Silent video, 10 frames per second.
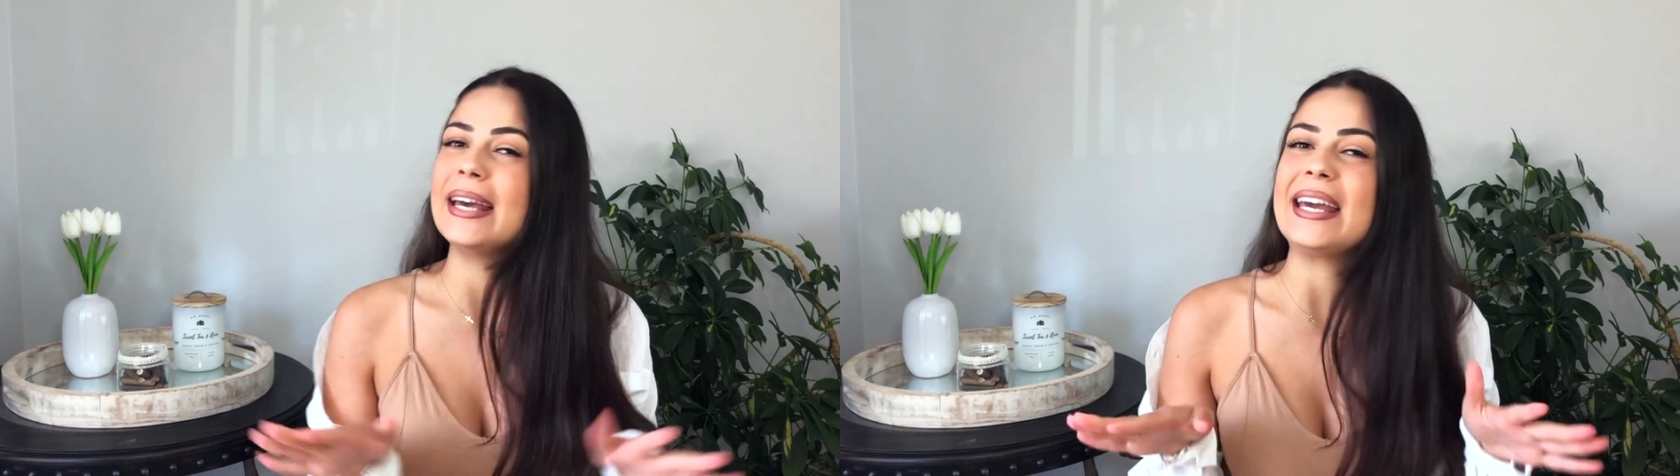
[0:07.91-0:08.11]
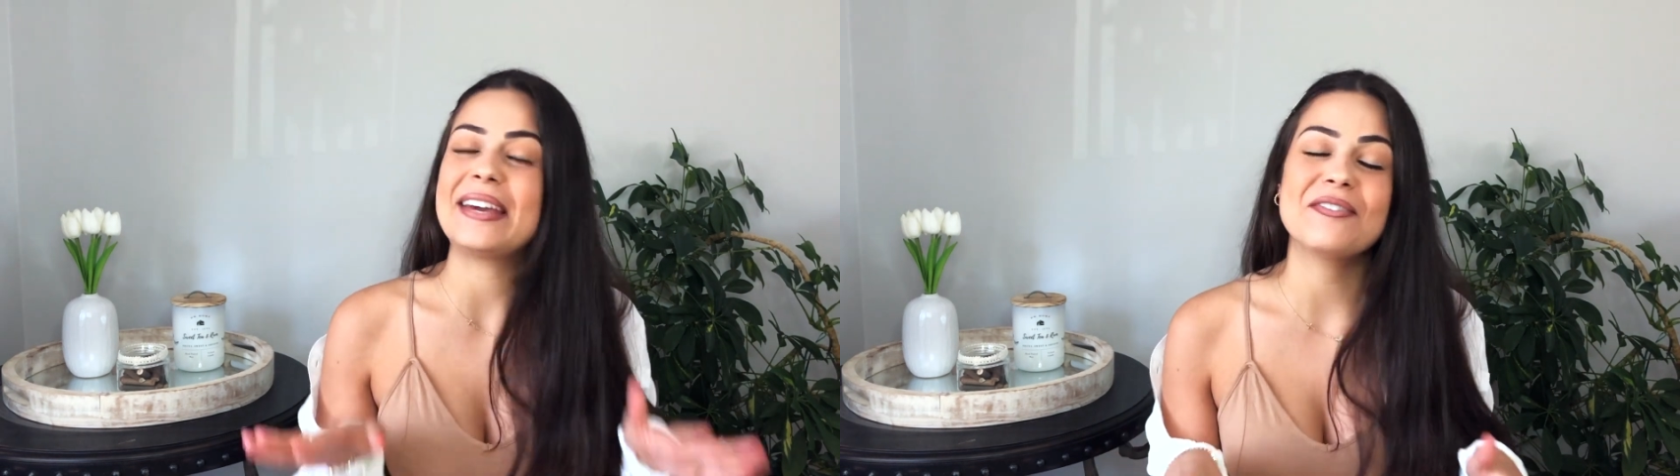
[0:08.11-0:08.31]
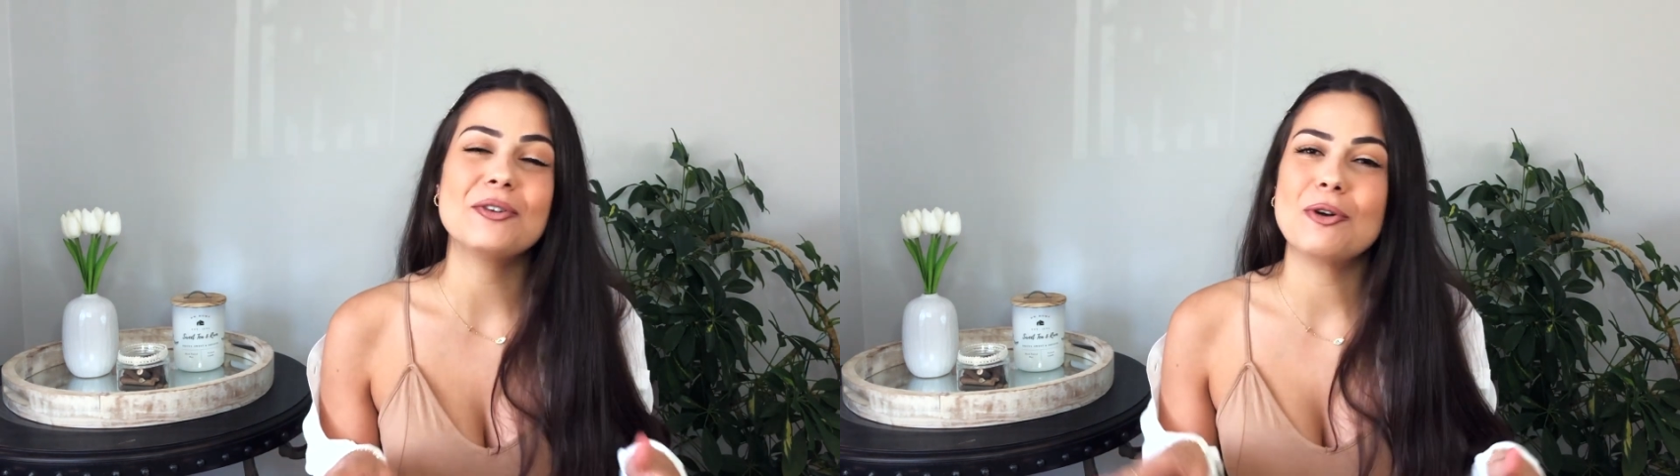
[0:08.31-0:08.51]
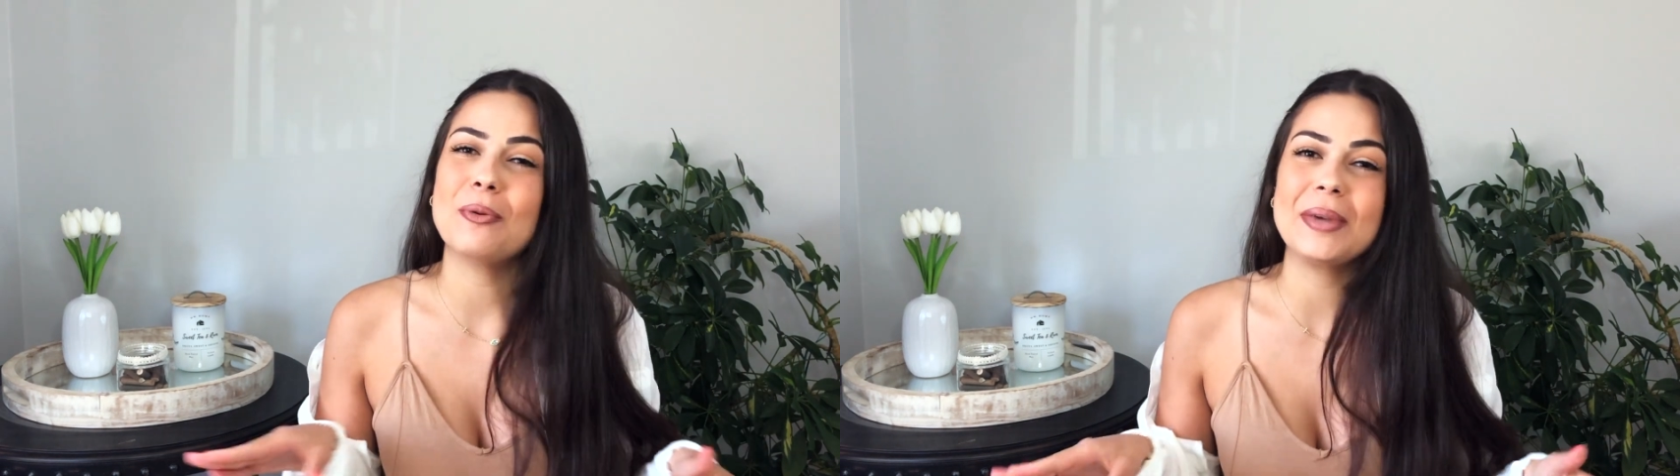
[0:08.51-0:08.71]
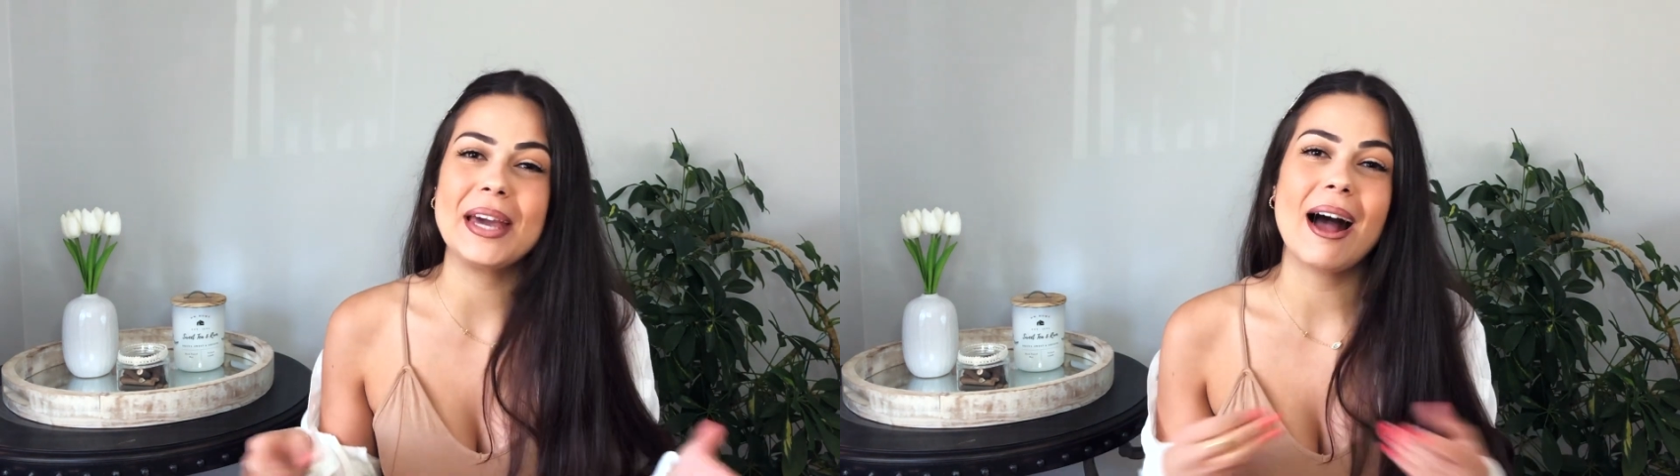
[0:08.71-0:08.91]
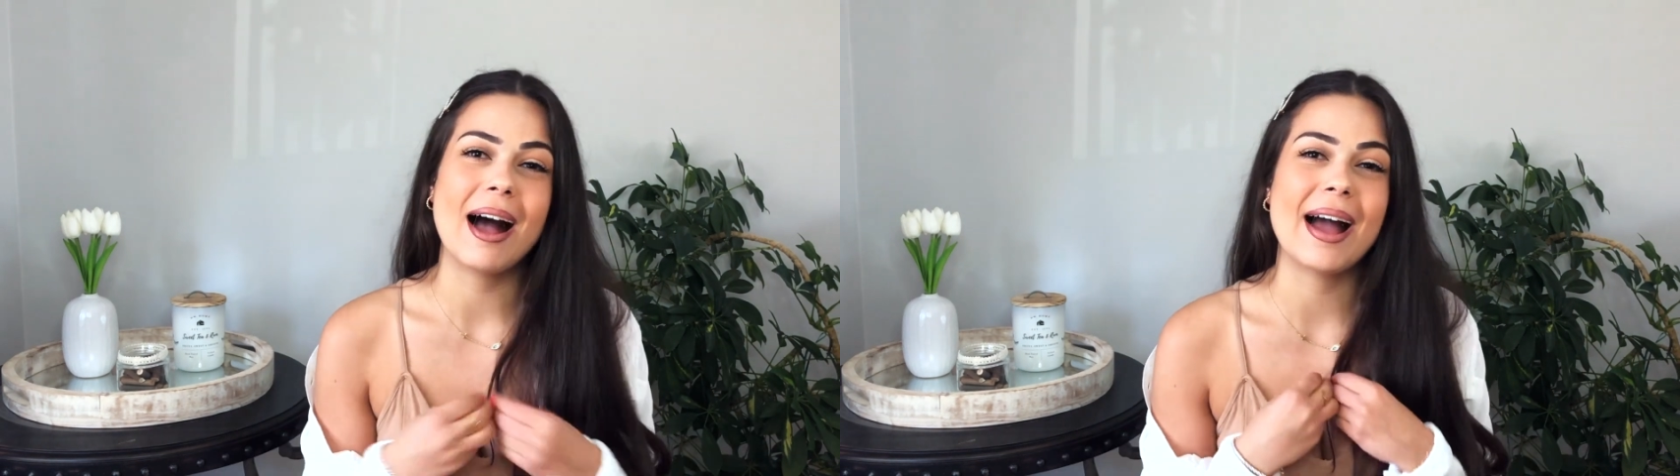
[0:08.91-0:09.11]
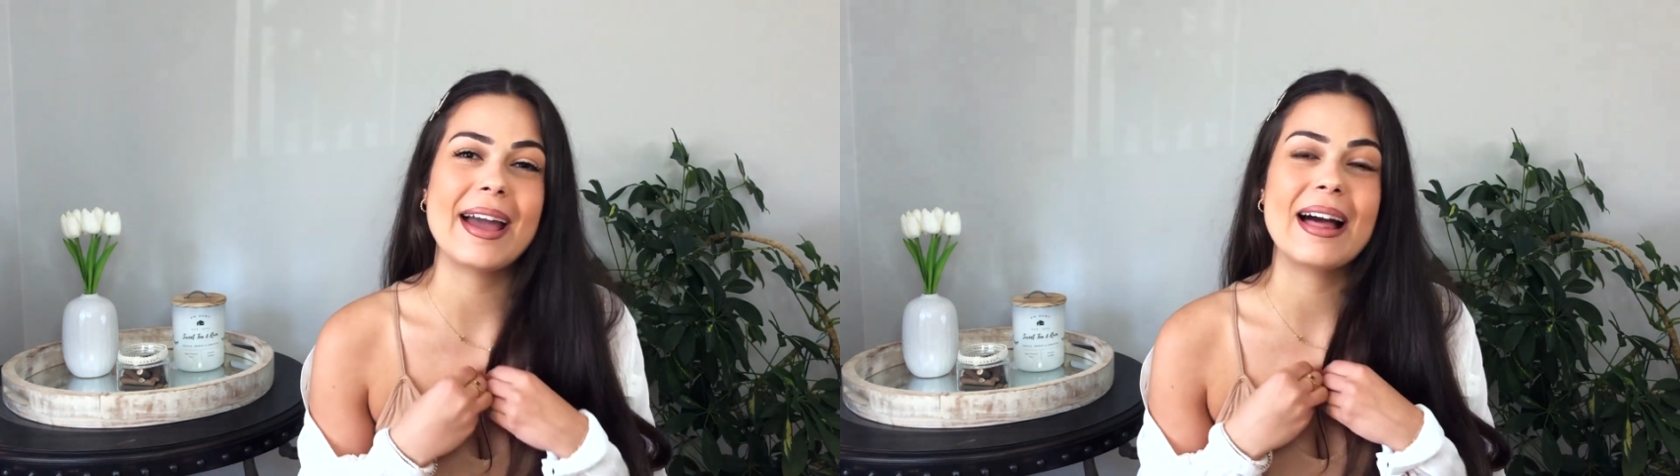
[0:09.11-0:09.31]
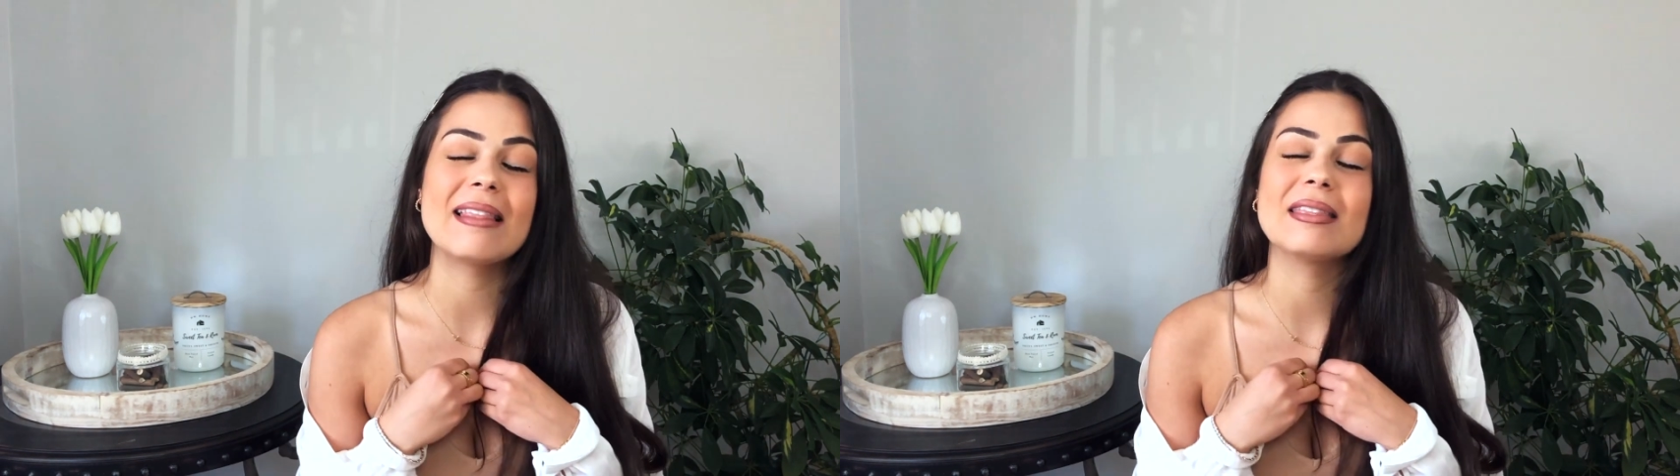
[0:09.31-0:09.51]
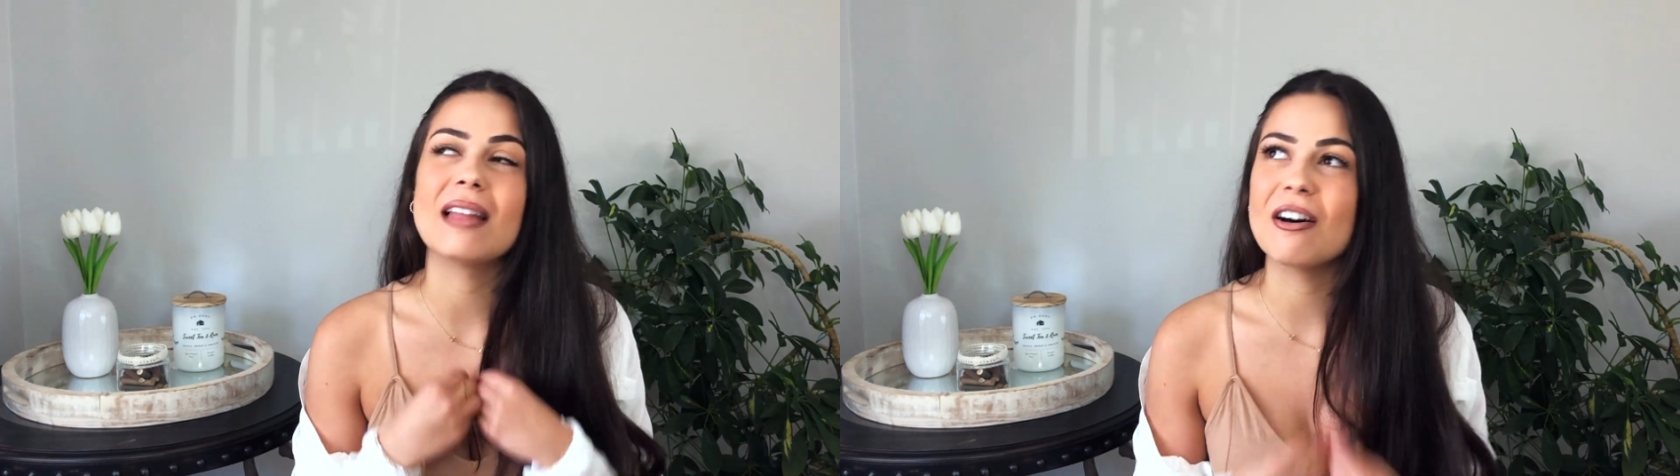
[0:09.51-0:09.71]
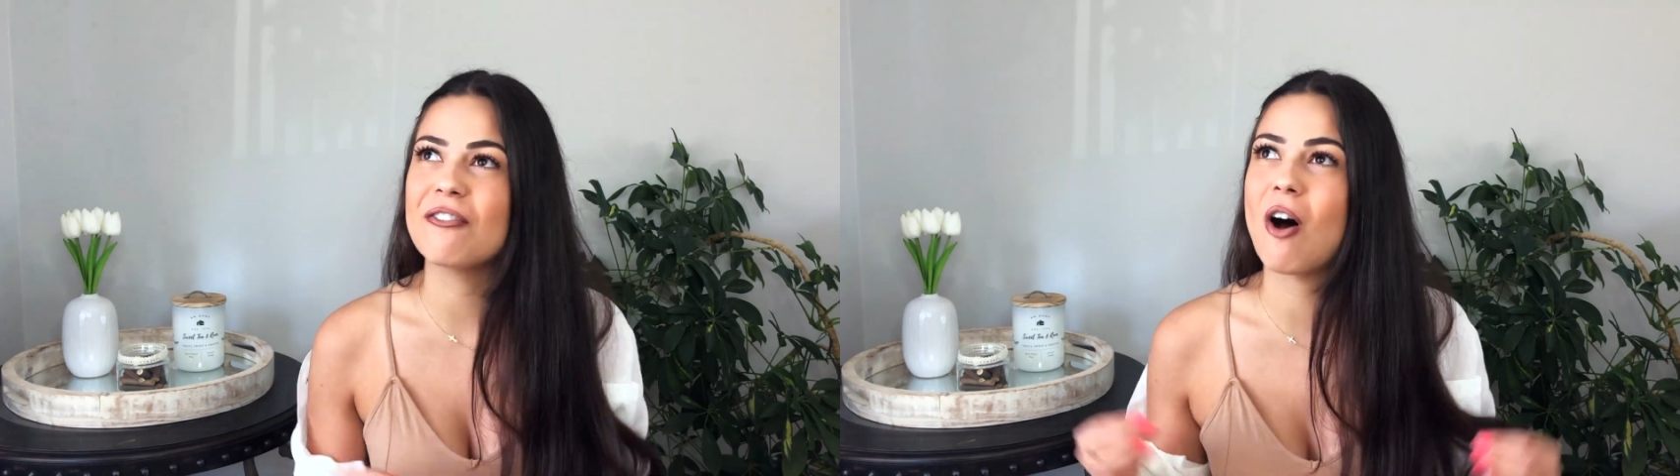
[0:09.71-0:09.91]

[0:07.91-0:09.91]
if you know me, I love